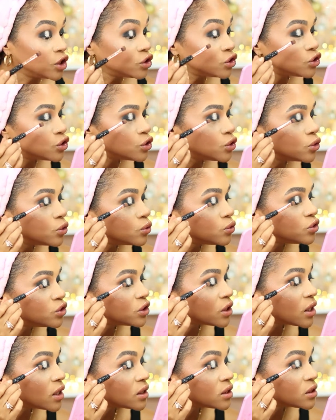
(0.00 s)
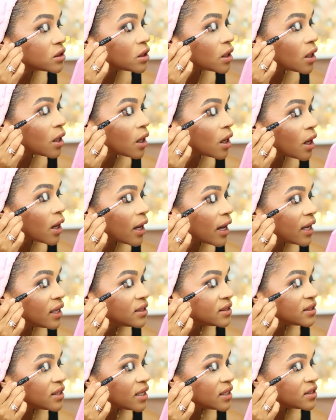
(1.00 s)
to just
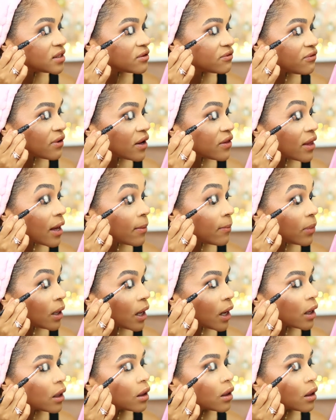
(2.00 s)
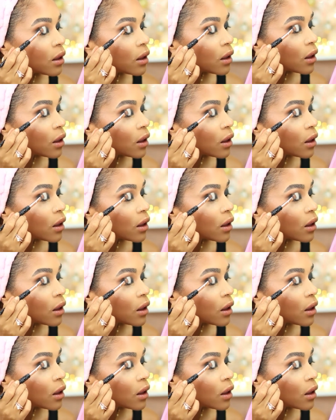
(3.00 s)
intensify that black.